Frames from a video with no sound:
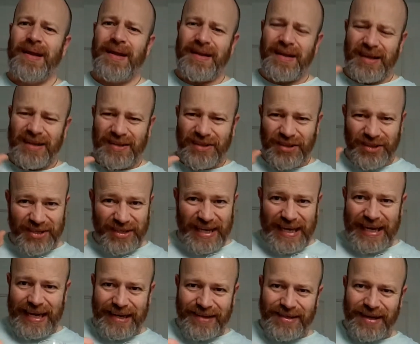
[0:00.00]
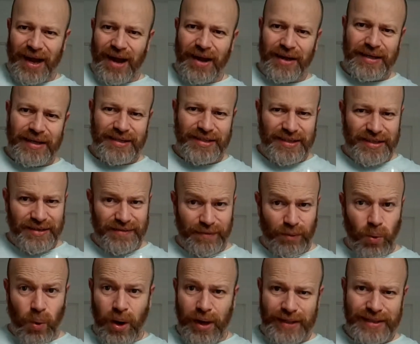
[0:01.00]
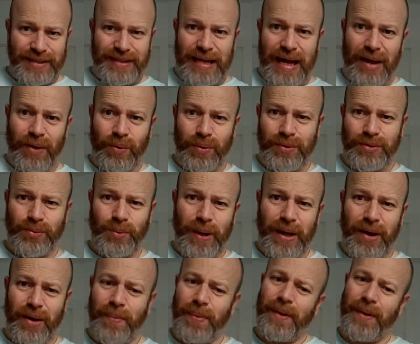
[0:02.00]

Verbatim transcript: The zingy tartness is quite sour as well,